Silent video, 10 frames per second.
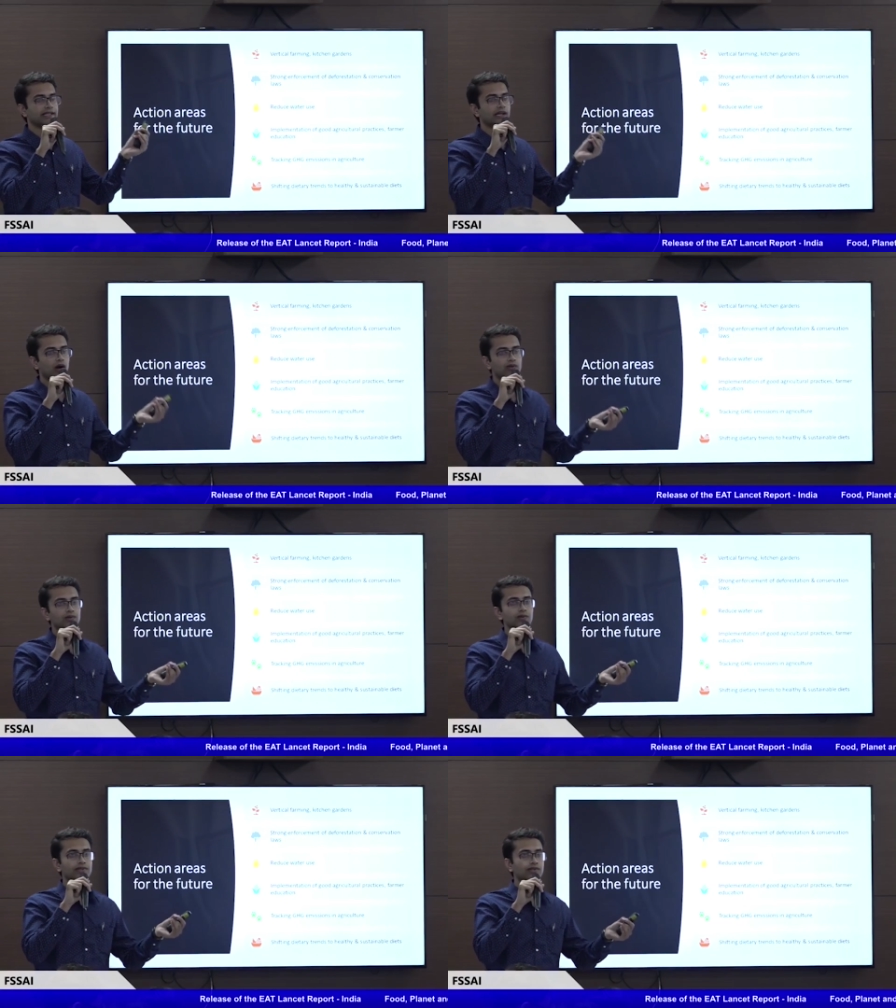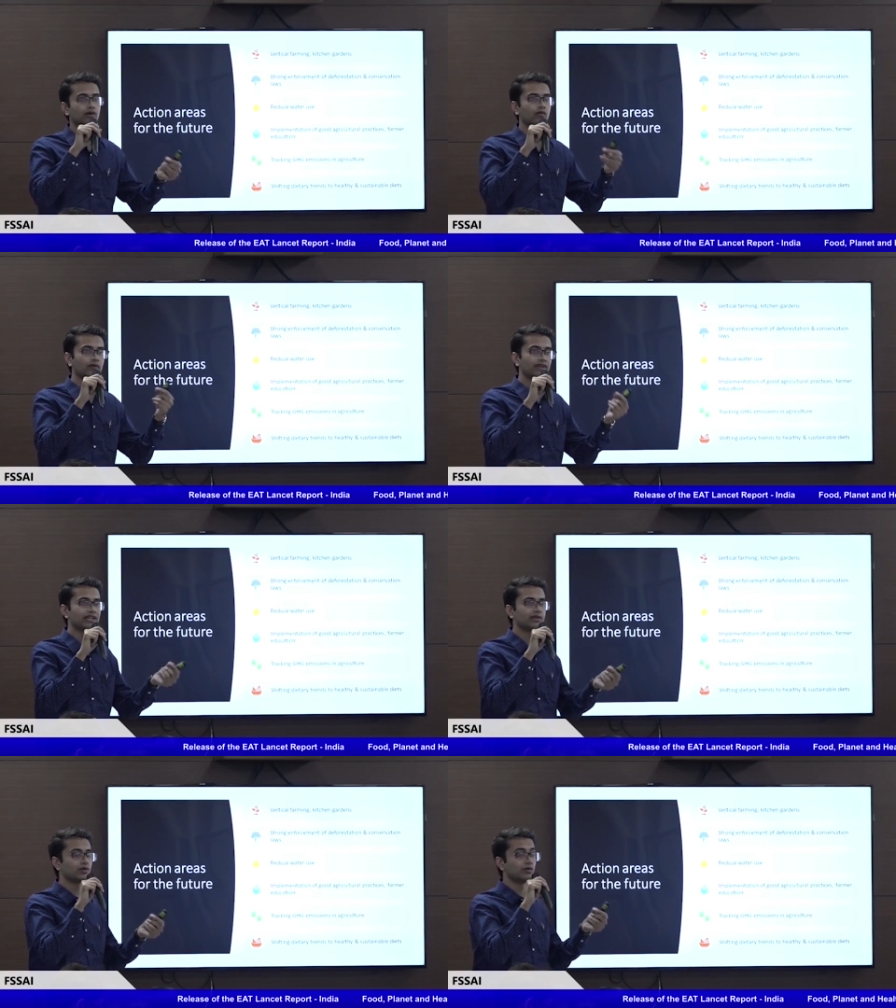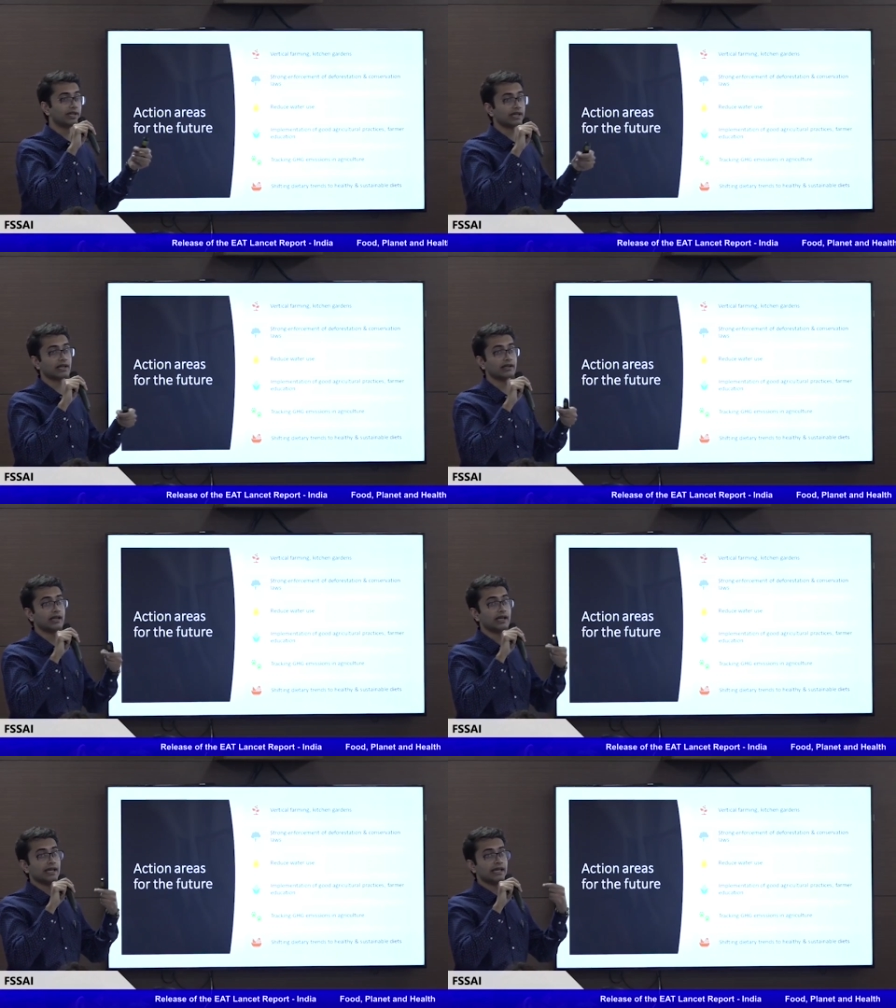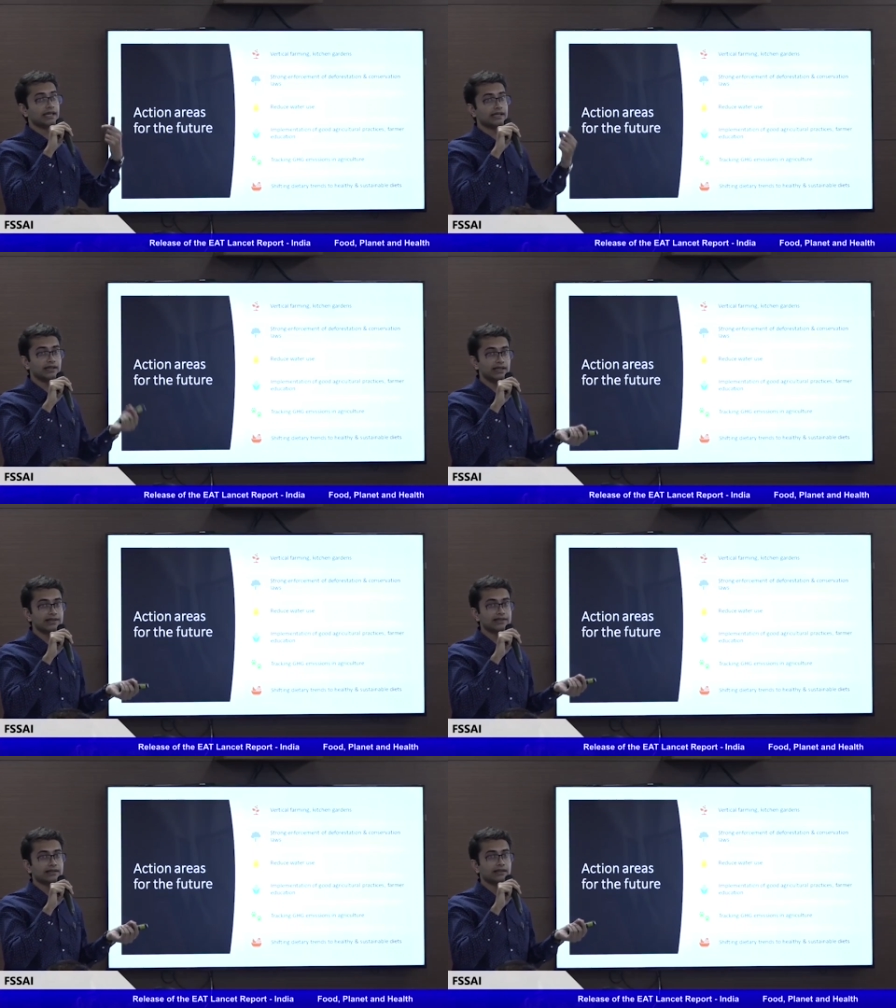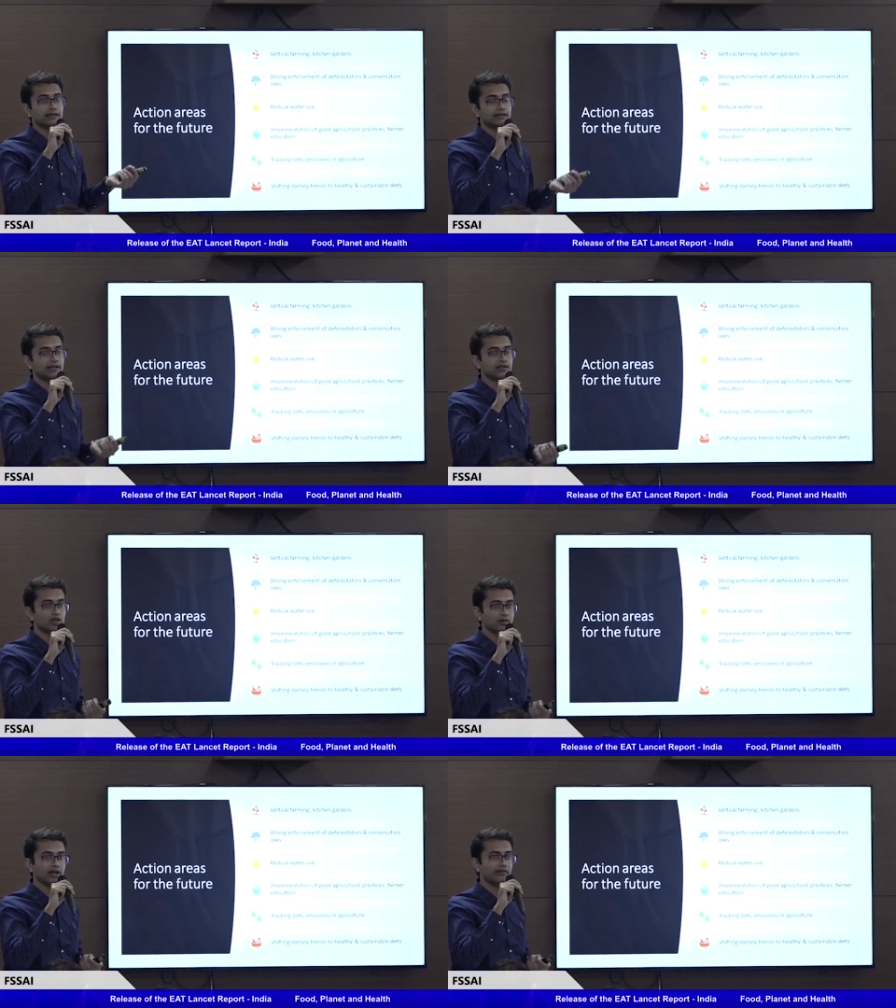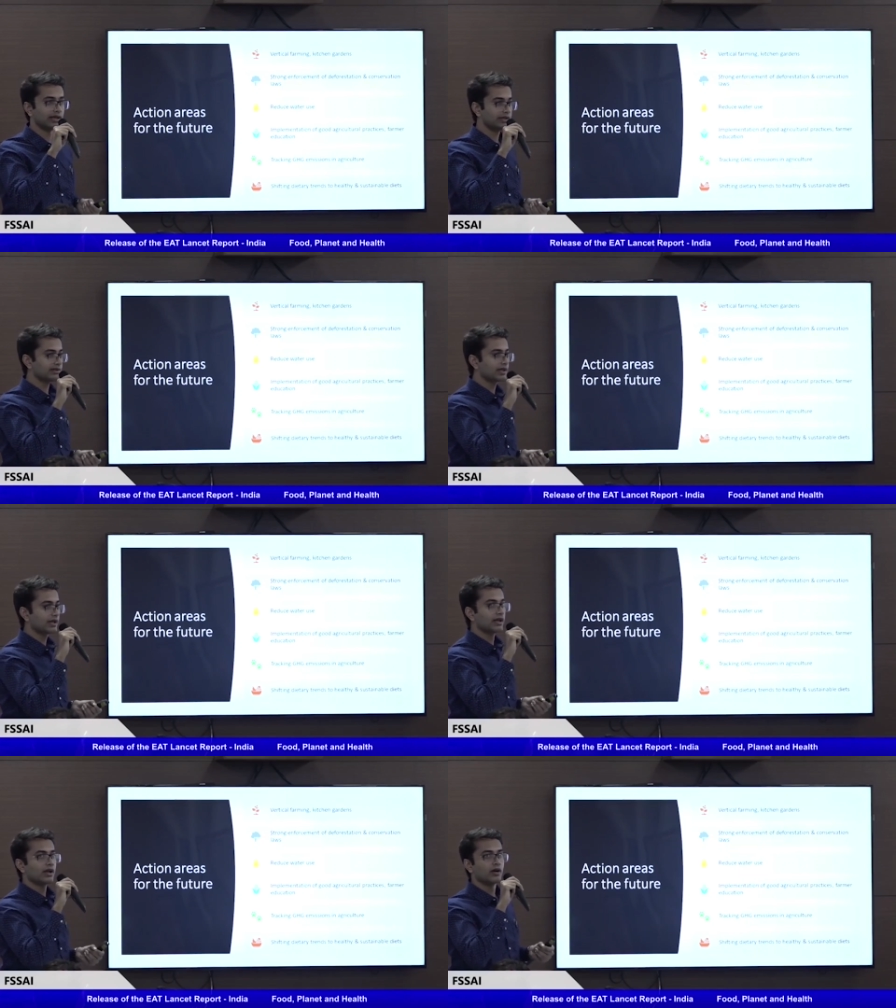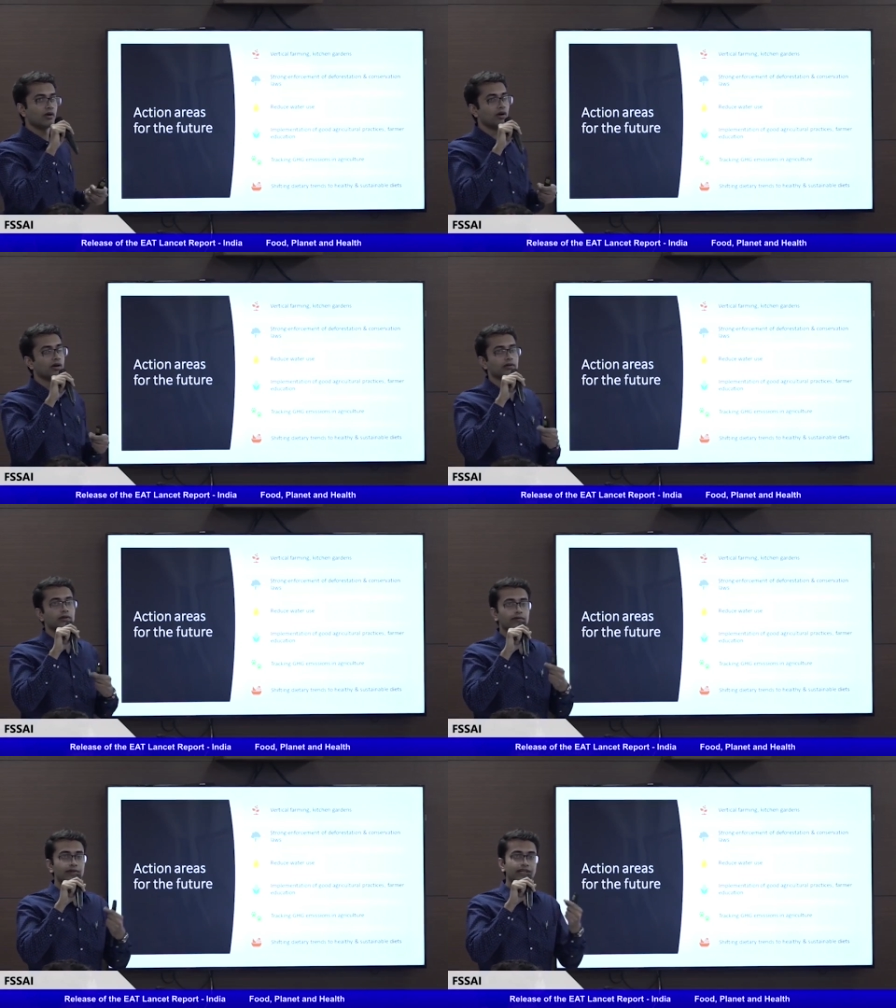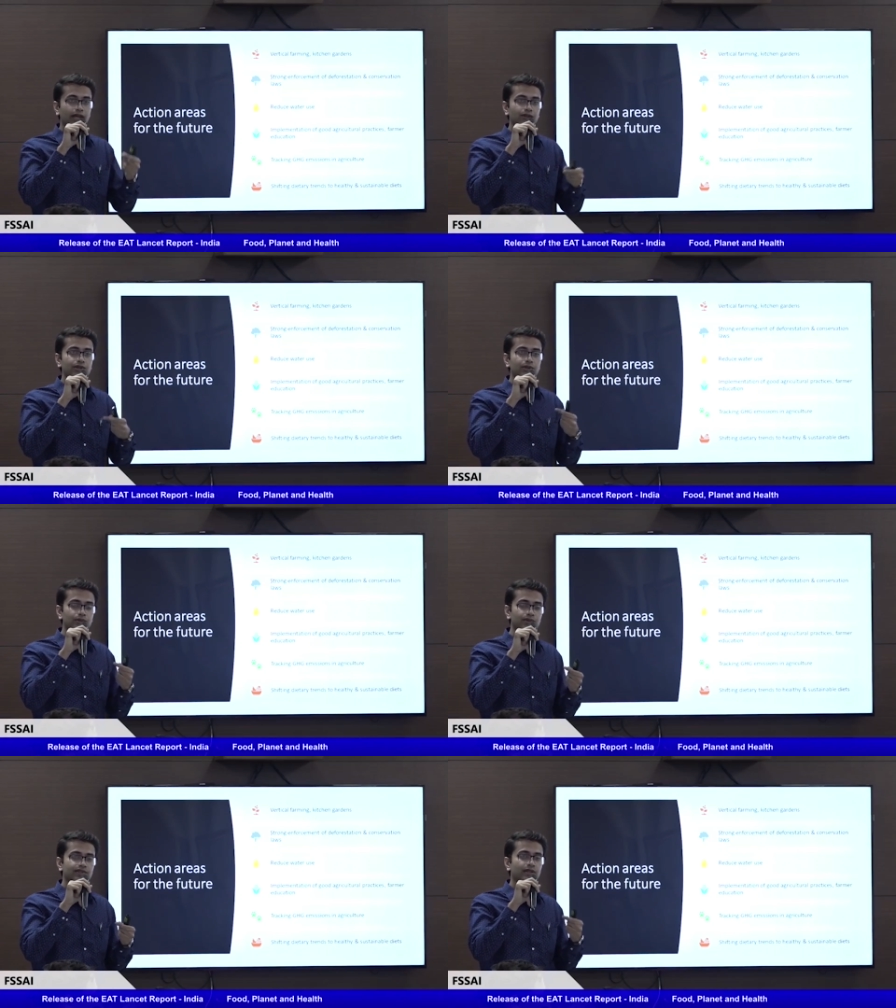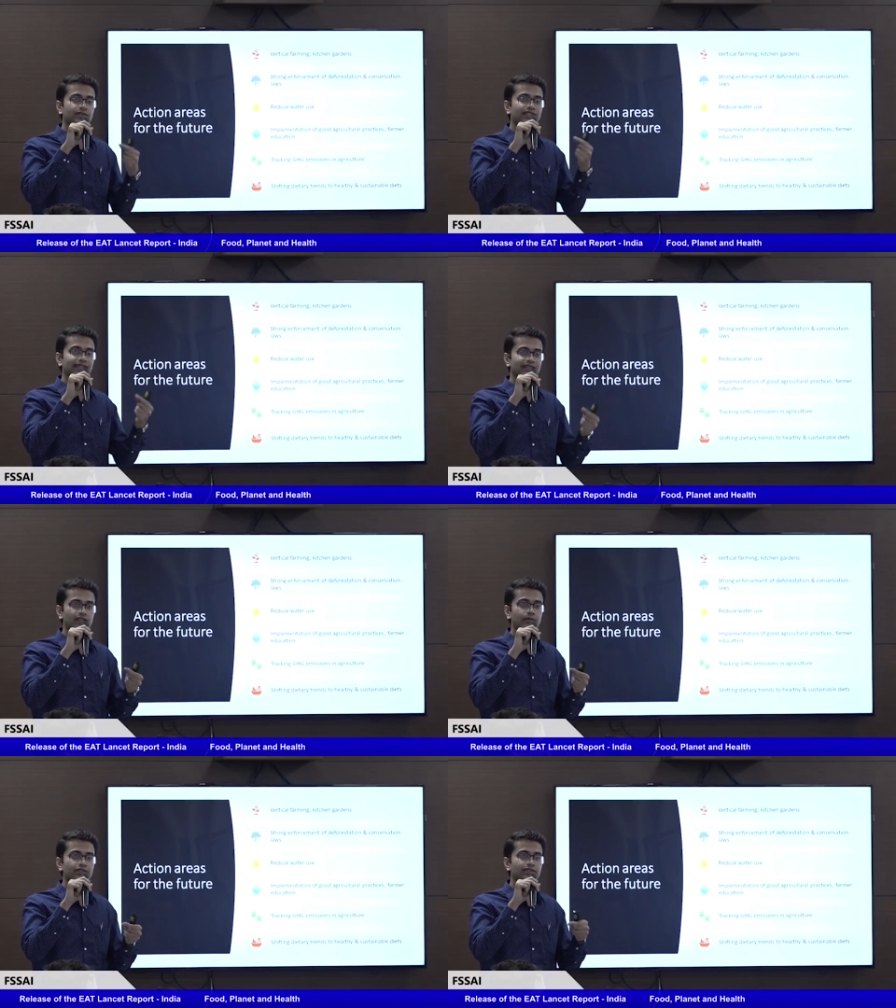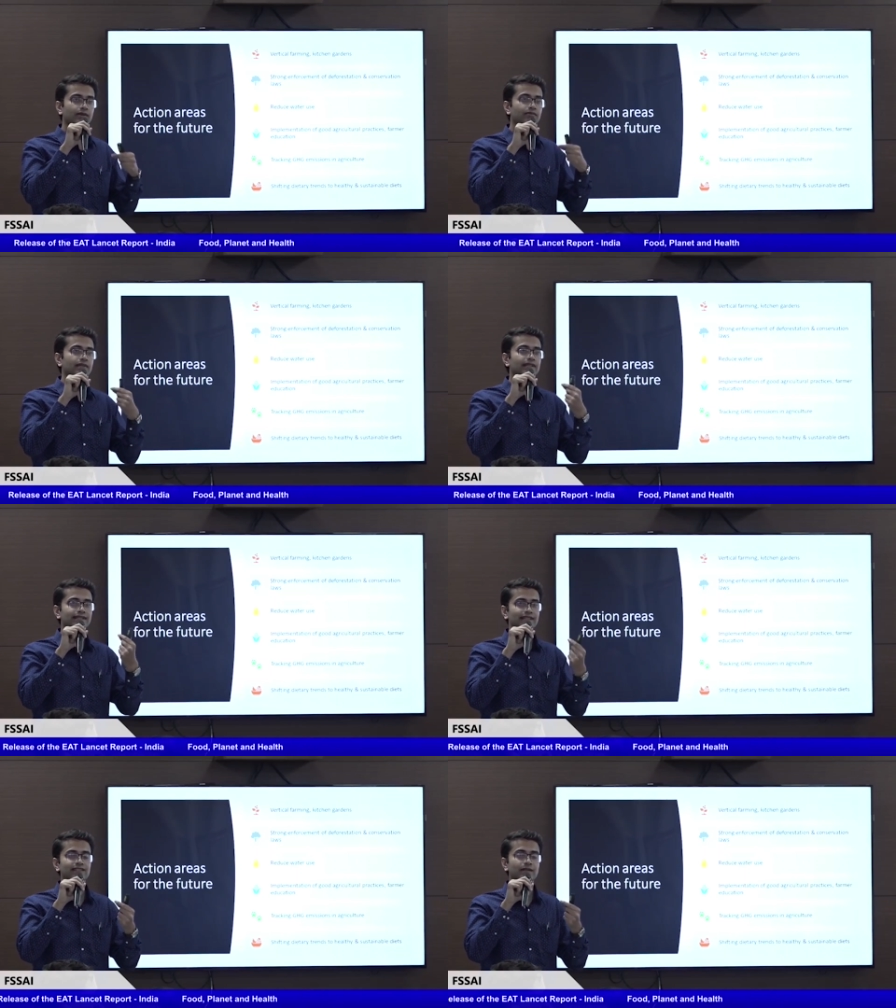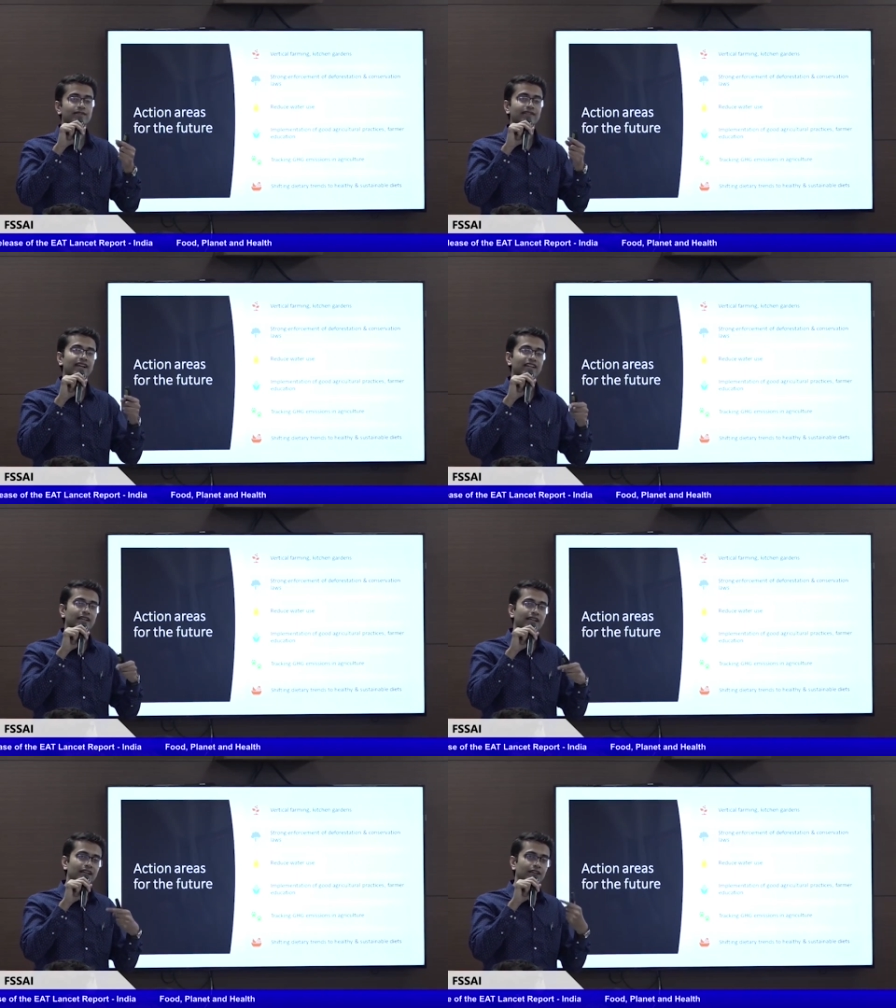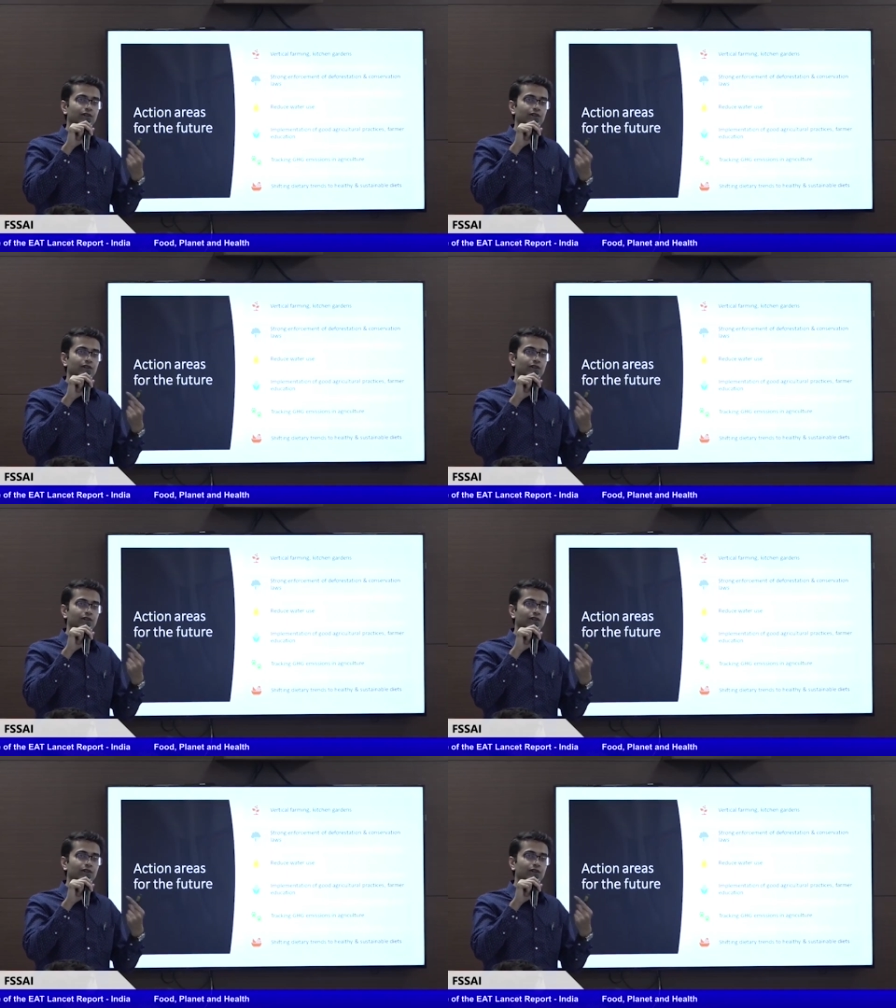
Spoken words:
by the households. So what we can do, we can increase the consumer awareness, or we can use some systems that